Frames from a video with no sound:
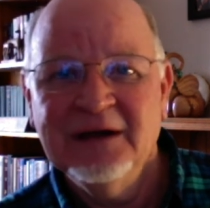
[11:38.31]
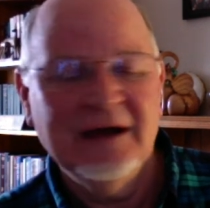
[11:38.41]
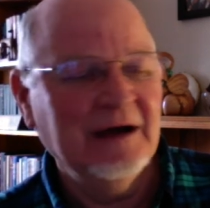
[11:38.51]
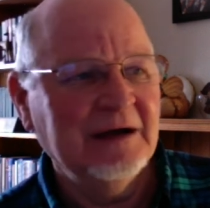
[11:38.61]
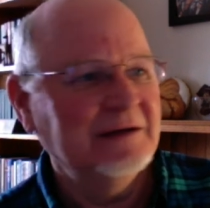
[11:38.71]

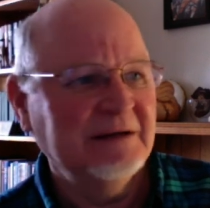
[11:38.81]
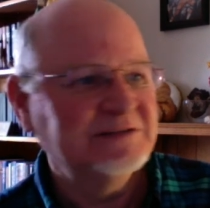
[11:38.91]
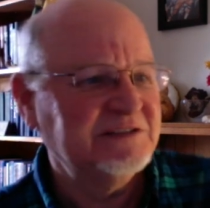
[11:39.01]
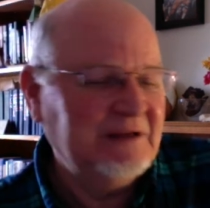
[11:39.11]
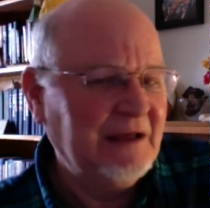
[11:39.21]

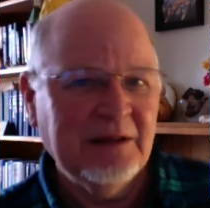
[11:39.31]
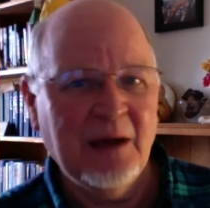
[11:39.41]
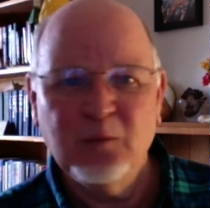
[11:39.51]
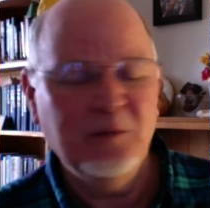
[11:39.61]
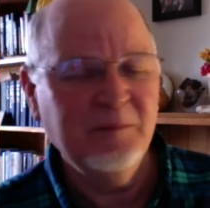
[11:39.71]

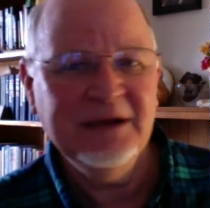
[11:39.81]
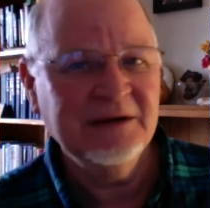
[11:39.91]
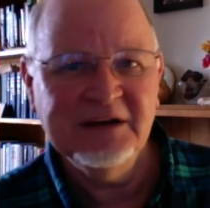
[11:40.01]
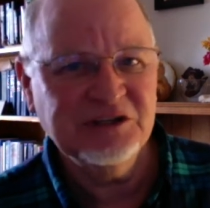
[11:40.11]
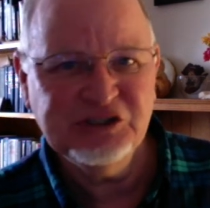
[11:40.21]
That won't be
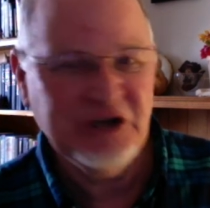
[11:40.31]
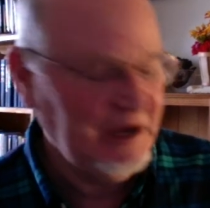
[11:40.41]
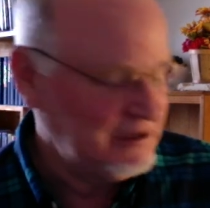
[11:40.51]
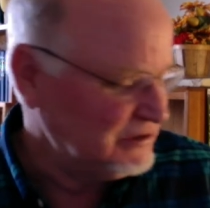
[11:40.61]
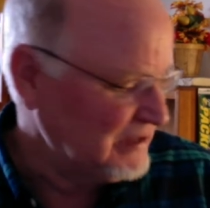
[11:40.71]
an
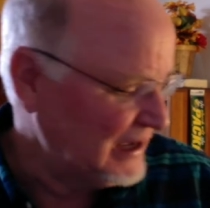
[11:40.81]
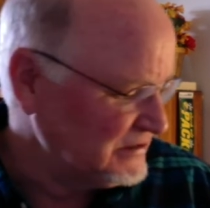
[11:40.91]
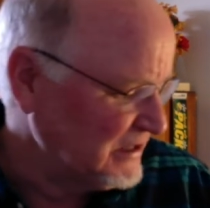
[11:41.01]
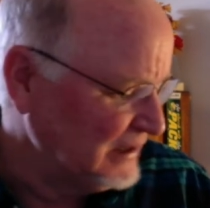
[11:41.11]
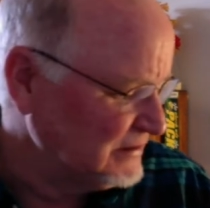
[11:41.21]
exchange.
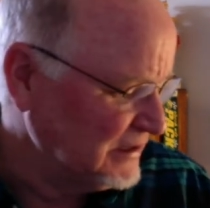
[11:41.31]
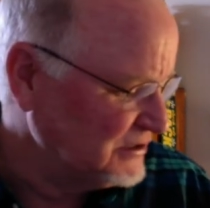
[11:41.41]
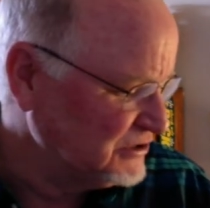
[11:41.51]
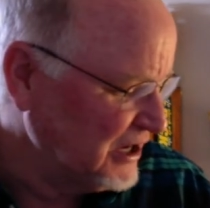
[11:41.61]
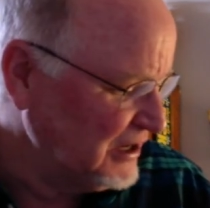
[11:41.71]
That's not the
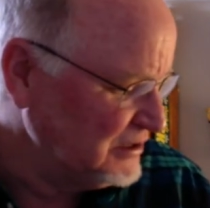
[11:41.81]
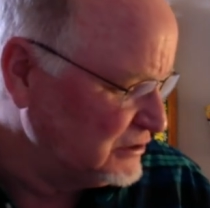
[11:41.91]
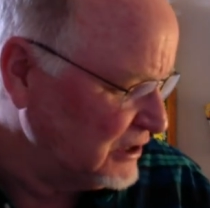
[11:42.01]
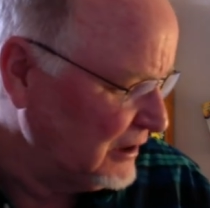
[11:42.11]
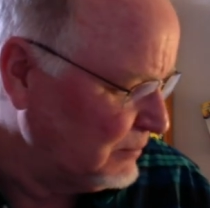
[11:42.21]

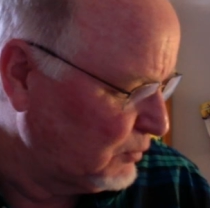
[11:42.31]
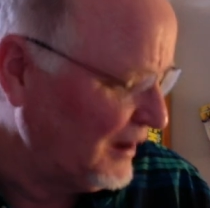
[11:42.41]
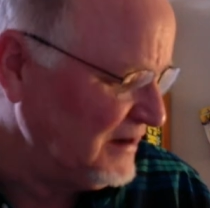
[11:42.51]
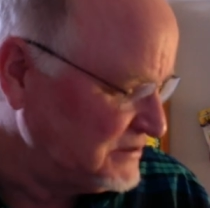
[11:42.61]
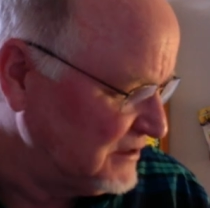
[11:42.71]
exchange
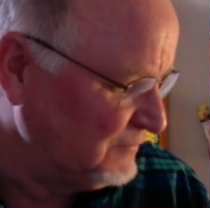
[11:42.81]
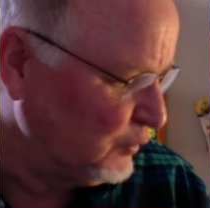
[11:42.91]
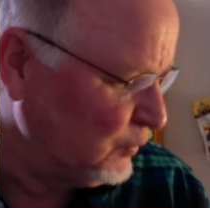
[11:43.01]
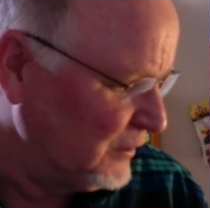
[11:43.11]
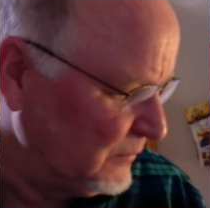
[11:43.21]
price, if
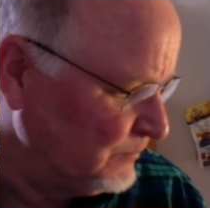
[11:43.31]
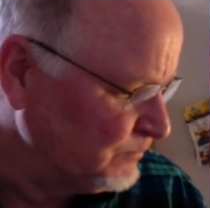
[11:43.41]
you will.